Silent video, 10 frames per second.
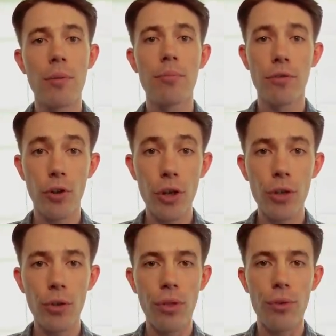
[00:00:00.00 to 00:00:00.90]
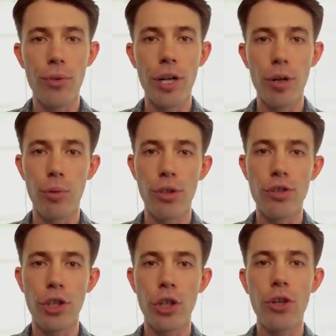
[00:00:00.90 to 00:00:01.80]
before you go through airport
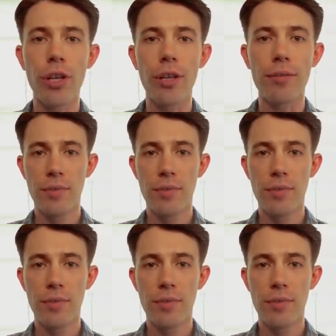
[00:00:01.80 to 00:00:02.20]
security.